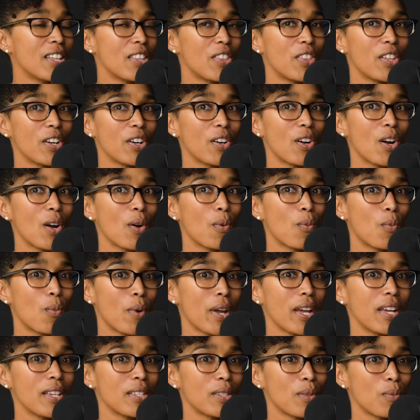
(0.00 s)
there are
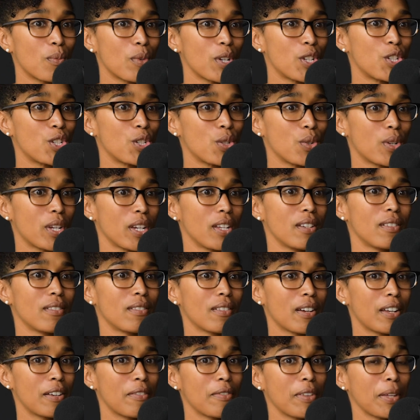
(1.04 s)
ways in which you can
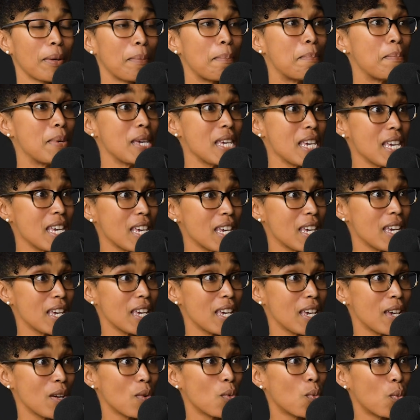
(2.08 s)
kind of like
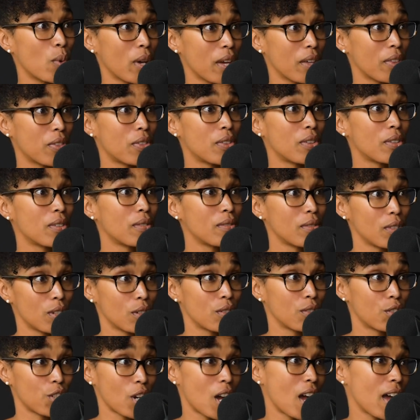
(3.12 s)
be with
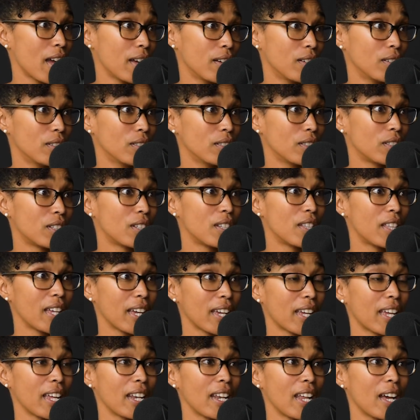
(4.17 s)
your child
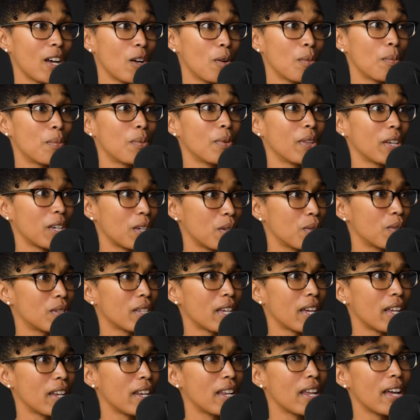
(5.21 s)
that can help, like you
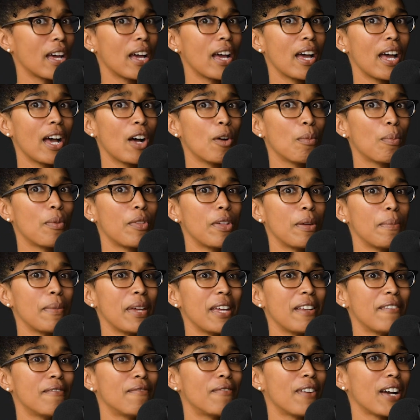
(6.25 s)
said, help them
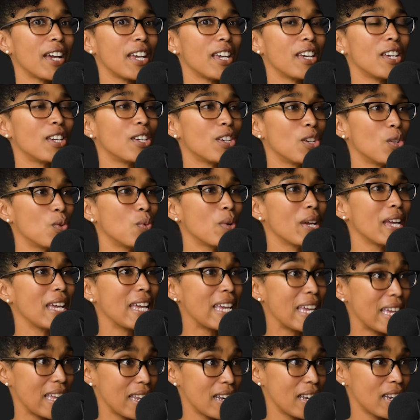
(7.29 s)
invite you
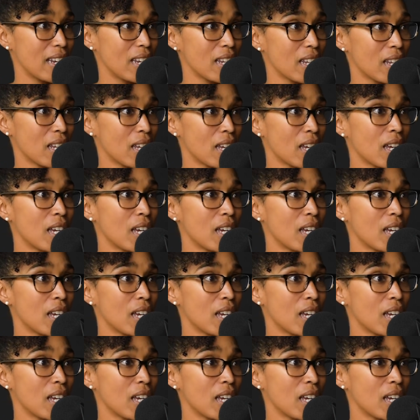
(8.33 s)
in.